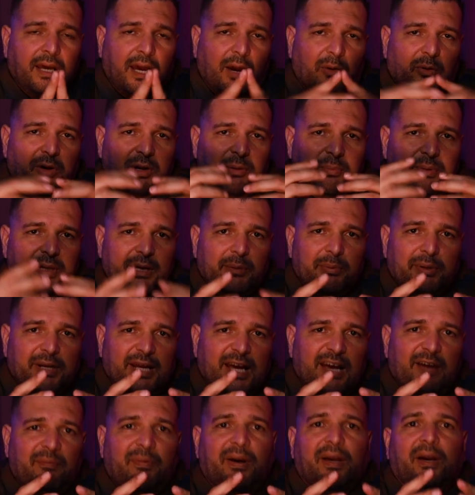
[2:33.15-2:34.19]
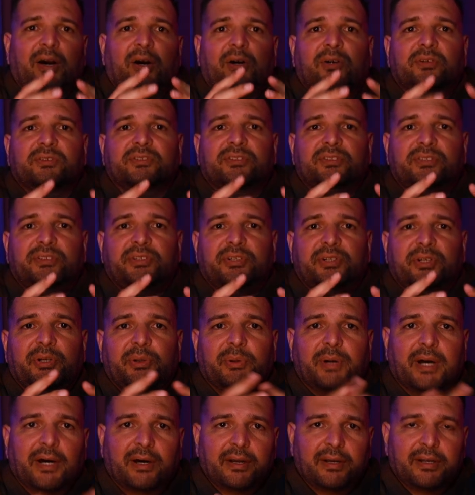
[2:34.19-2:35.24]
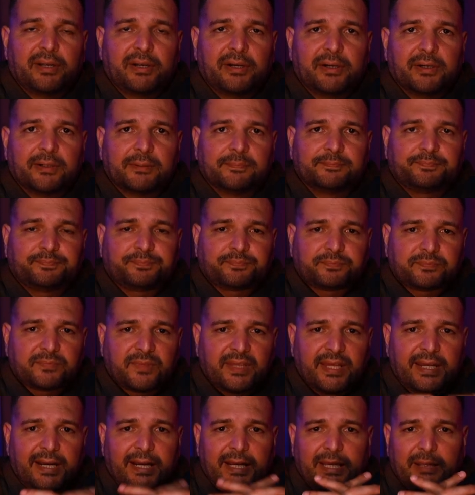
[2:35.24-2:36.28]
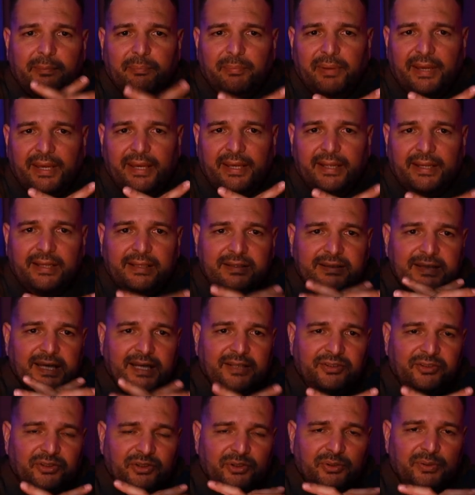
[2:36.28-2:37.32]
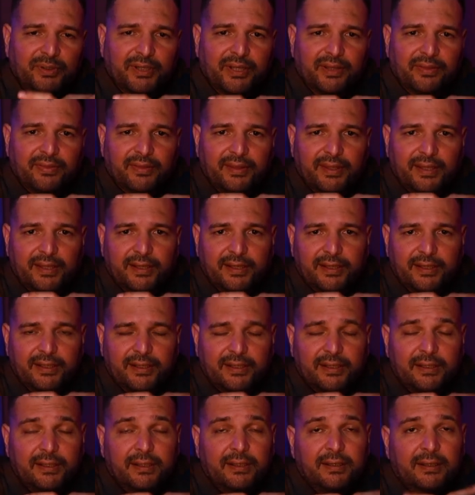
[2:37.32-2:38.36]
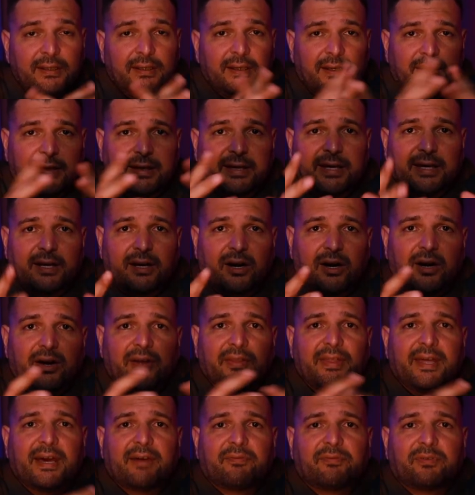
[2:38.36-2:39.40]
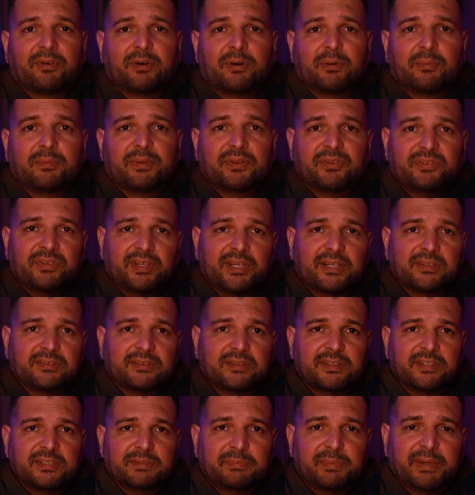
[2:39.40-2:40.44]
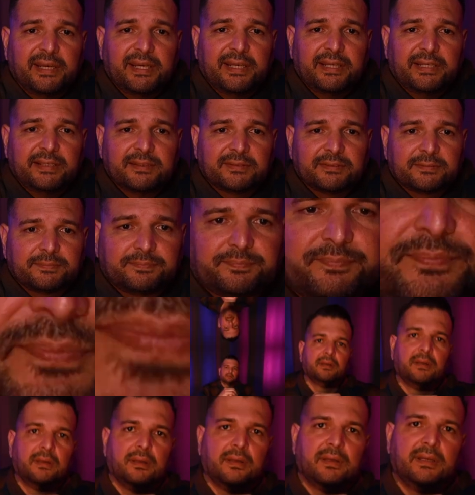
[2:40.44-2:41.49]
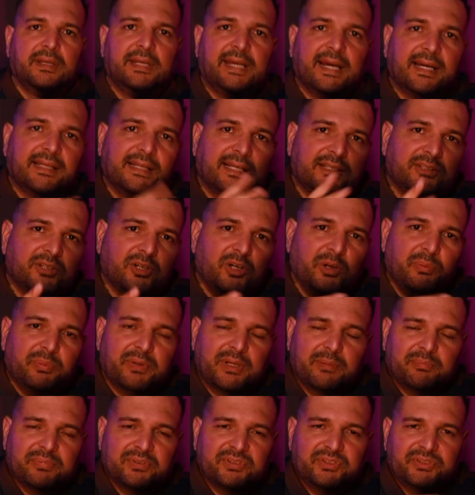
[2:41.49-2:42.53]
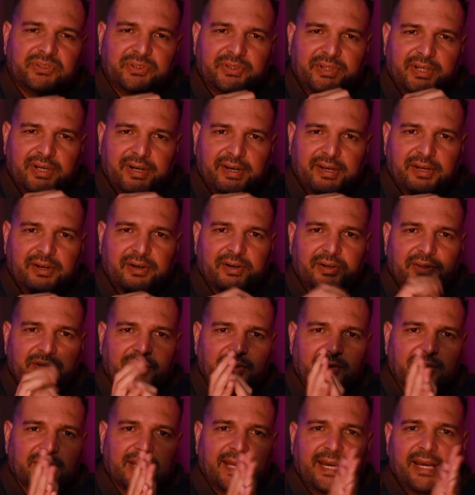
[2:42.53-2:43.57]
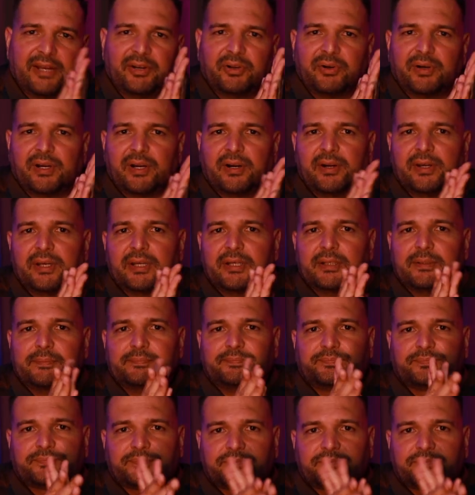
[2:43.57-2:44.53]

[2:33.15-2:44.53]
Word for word: I want to be able to have my own studio out here that I can paint and tattoo with, and uh, get all that from the sales of these paintings. Yeah, I'd like to open up a studio out here in the Orlando area